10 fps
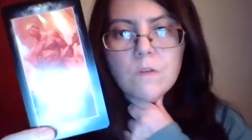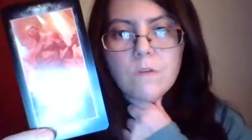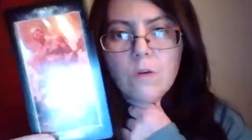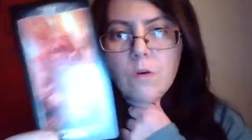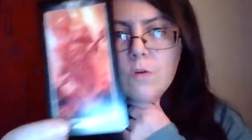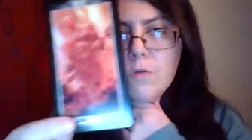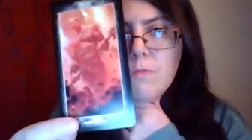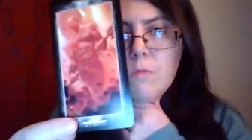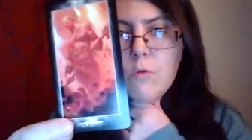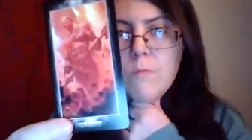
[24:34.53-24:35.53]
so
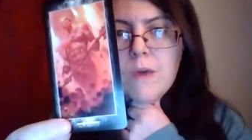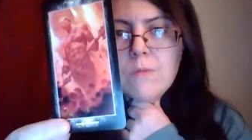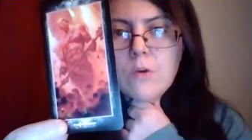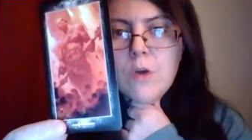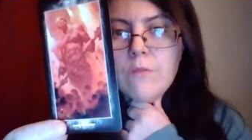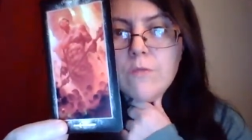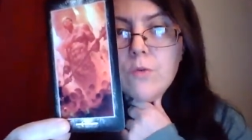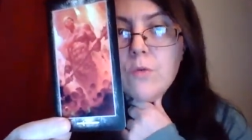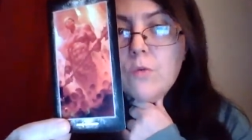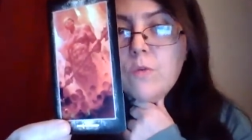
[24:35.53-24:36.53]
maybe you have to
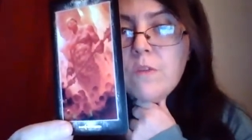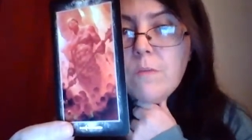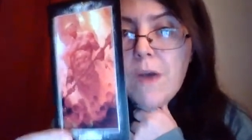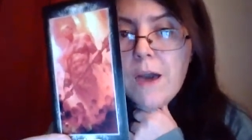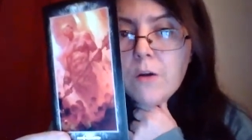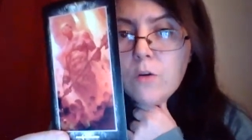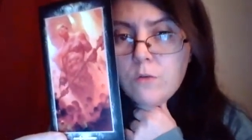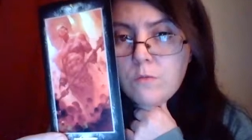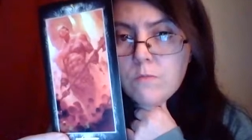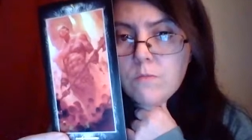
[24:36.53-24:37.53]
lose a
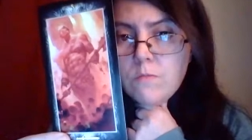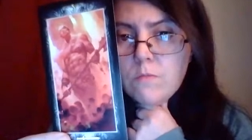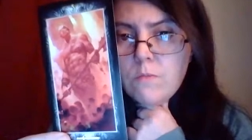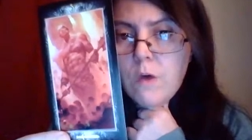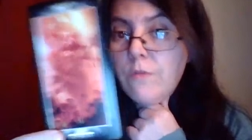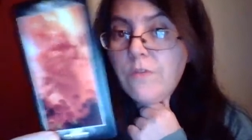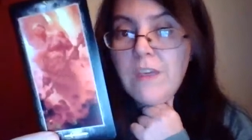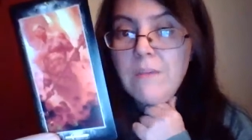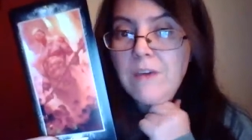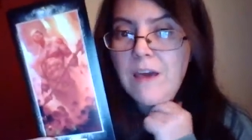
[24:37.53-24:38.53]
battle of
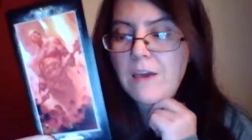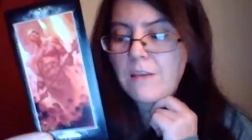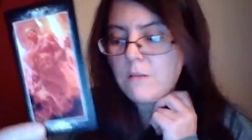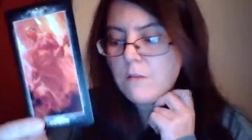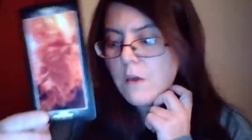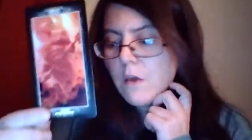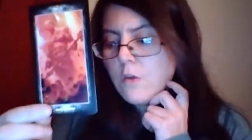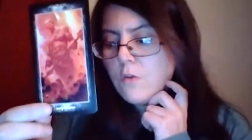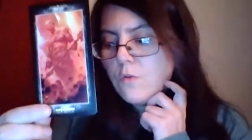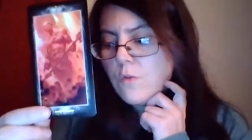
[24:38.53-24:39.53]
some kind
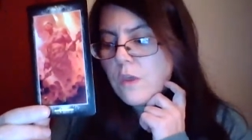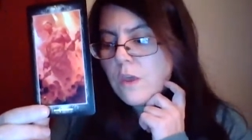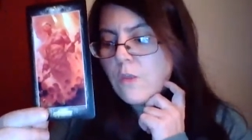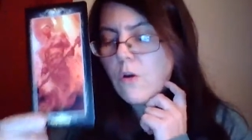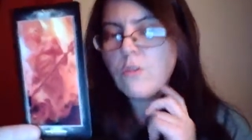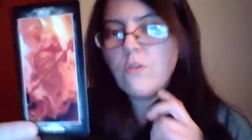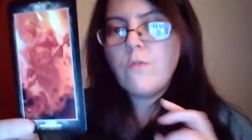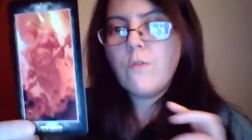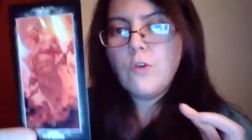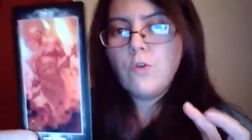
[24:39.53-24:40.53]
in order
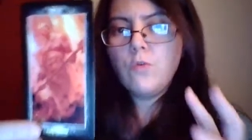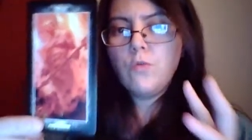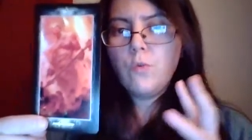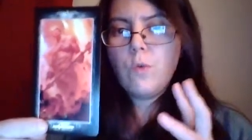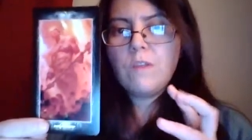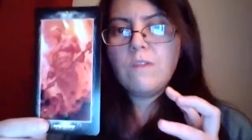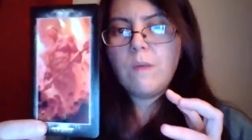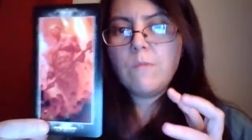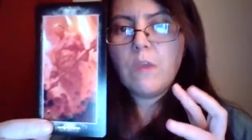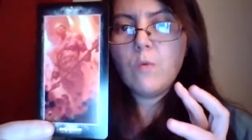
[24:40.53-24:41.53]
for you to win
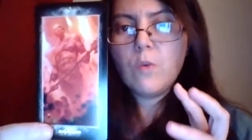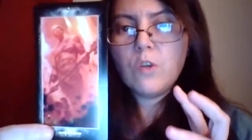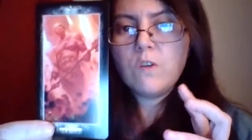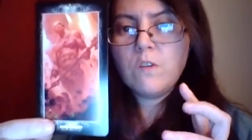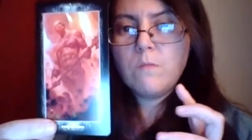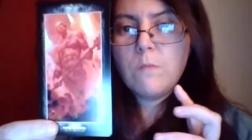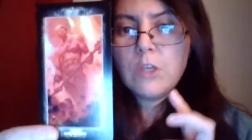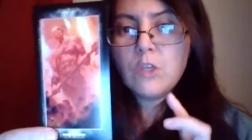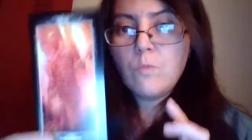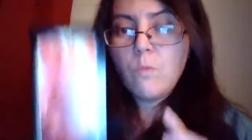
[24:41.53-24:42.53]
something which is
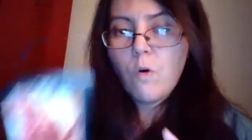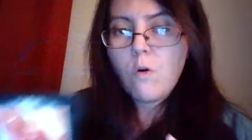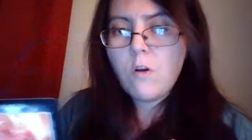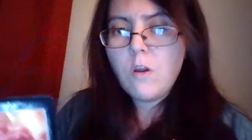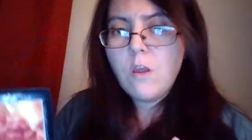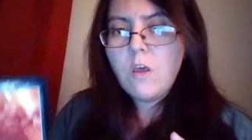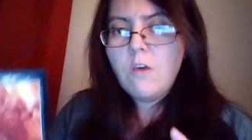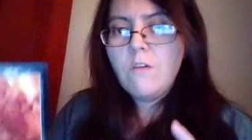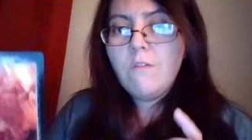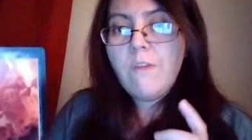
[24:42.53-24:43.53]
much more
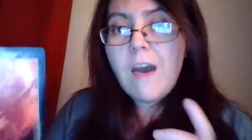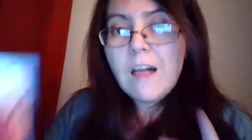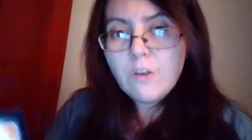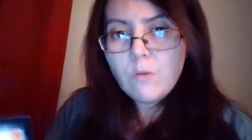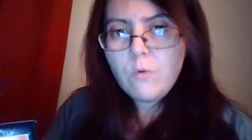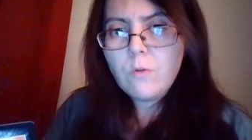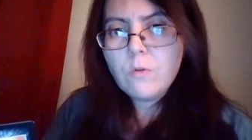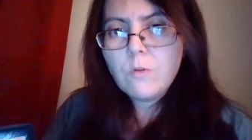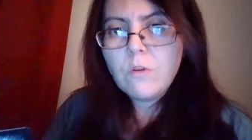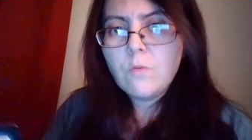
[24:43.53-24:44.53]

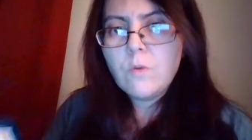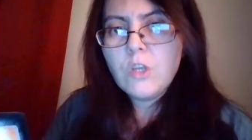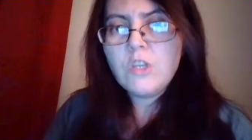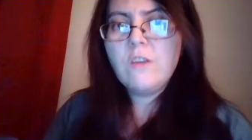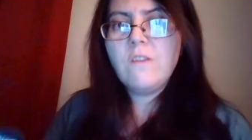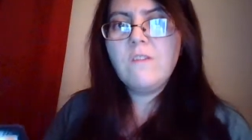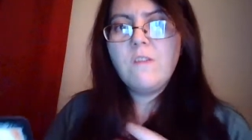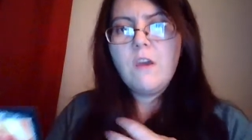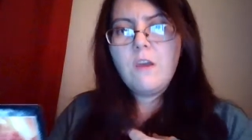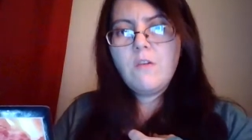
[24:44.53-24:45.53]
valuable, which
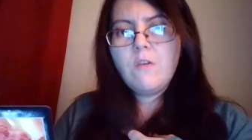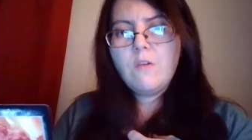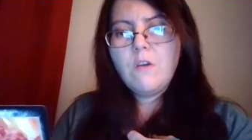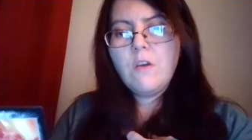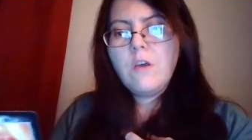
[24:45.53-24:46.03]
is inner